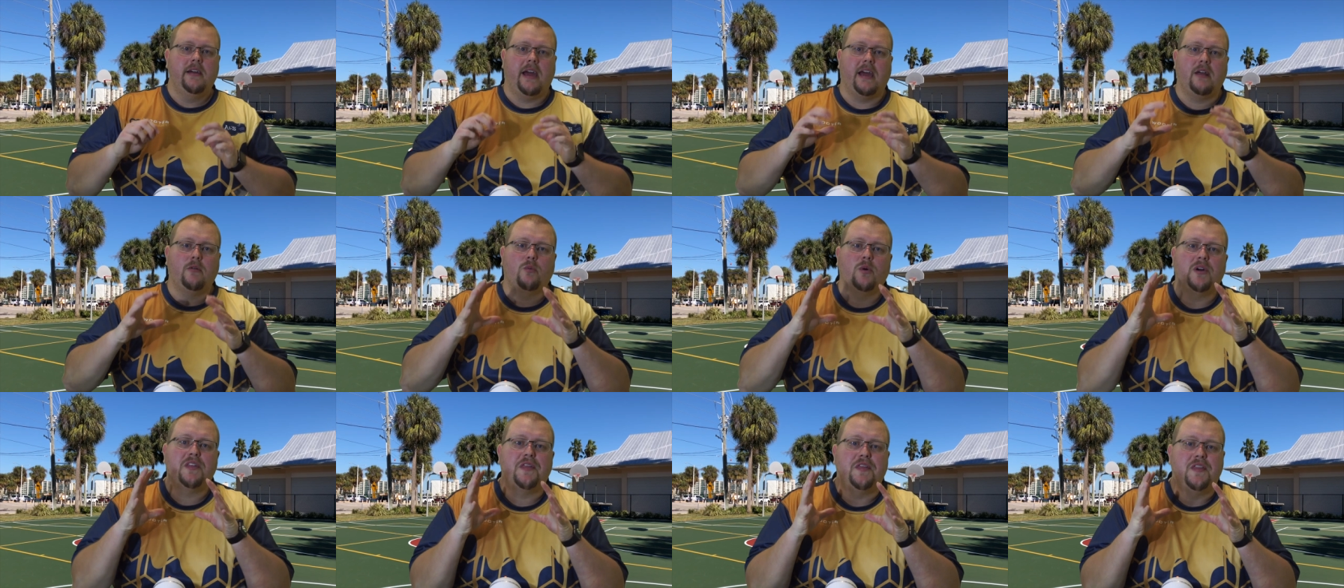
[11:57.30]

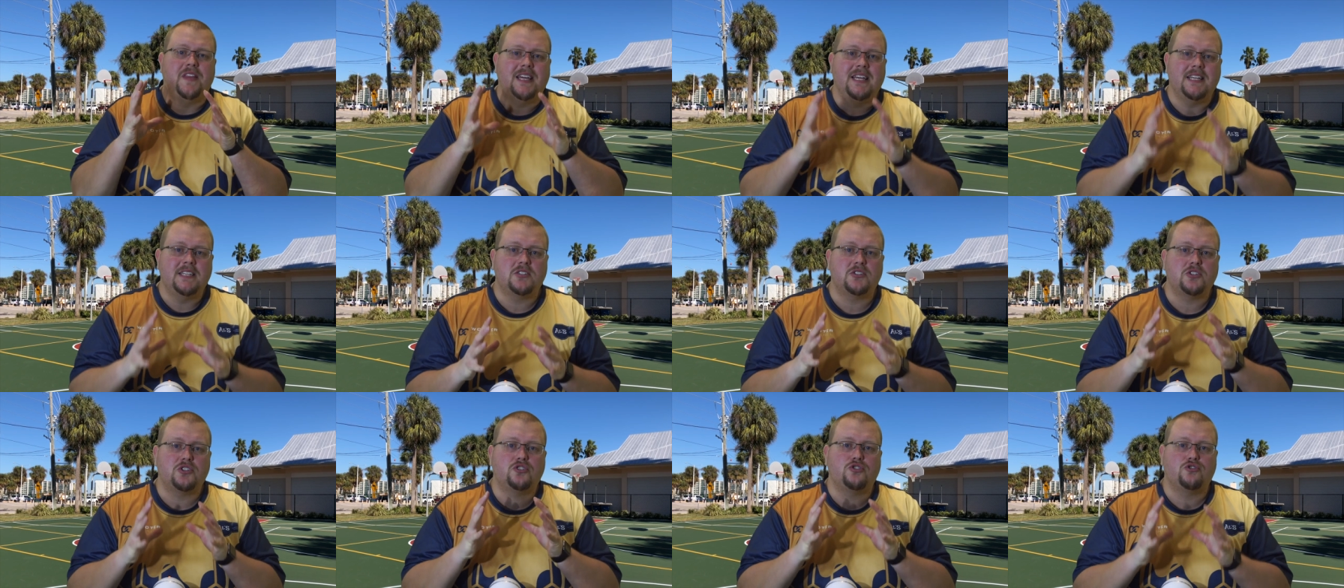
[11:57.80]
And with
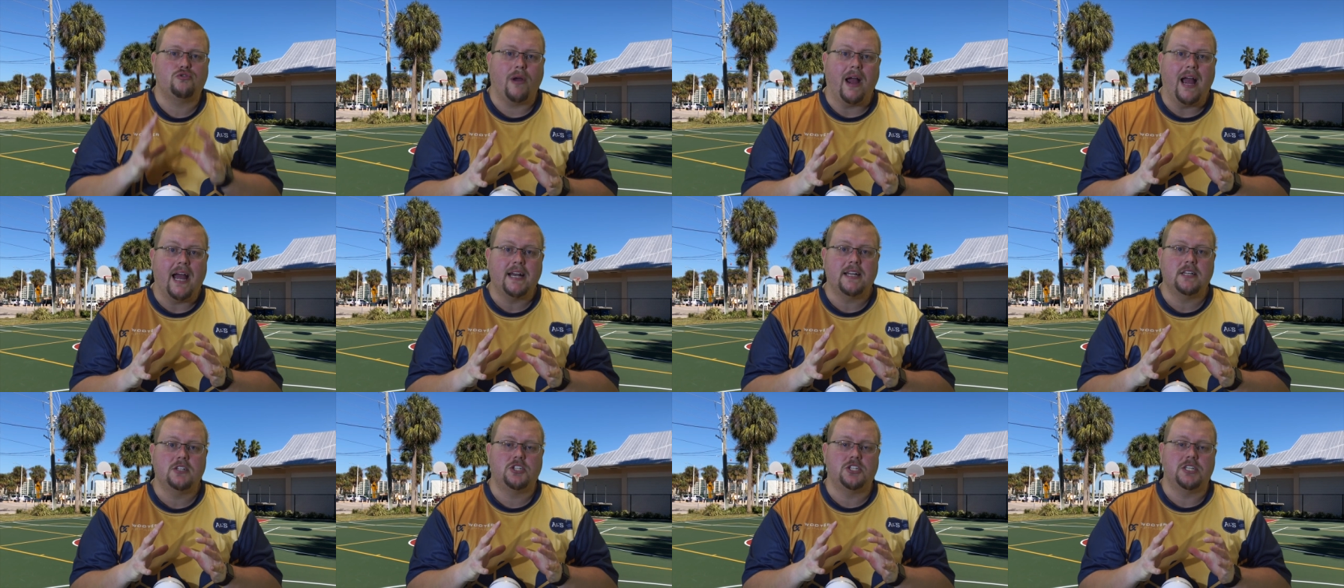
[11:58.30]
these
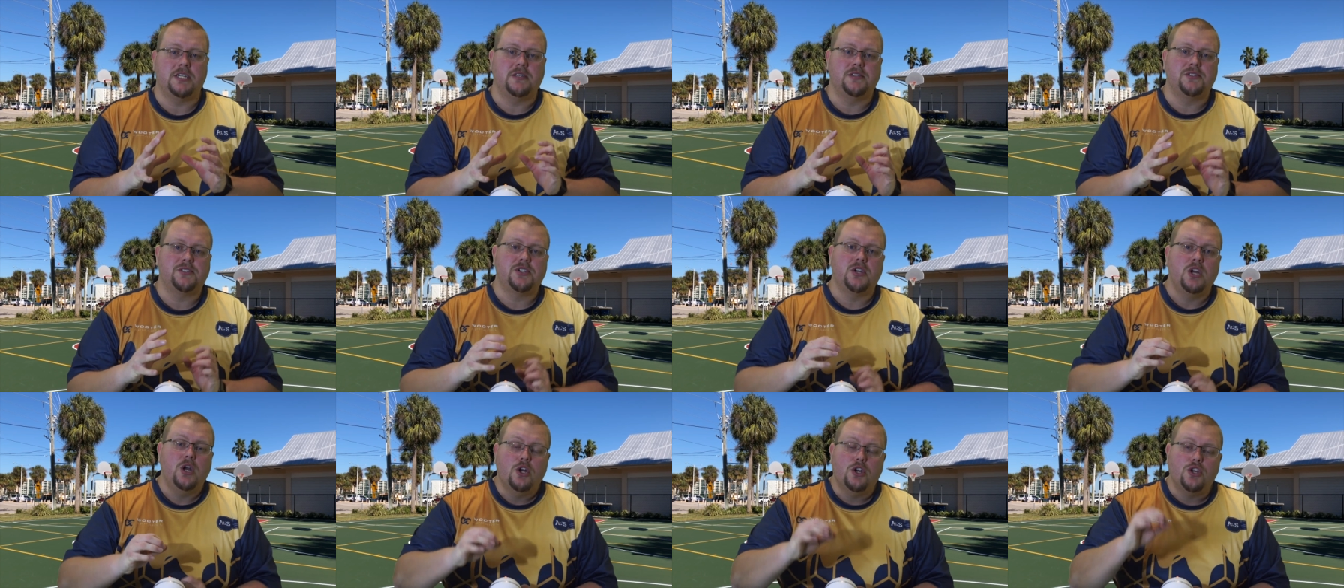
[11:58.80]

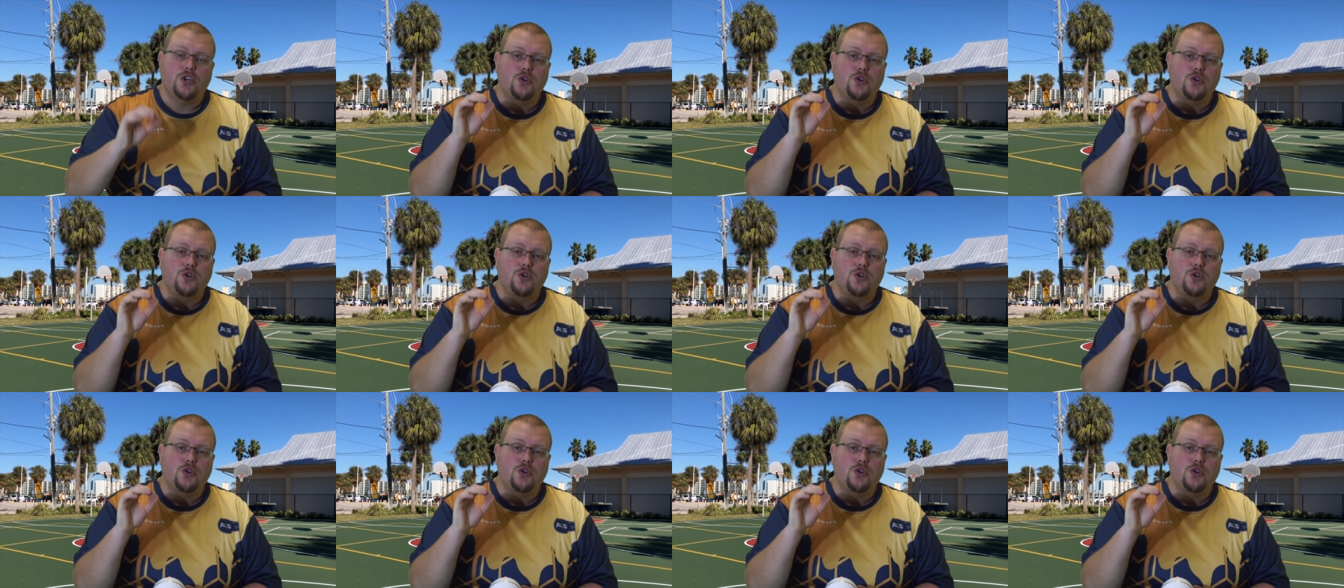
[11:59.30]
strategies,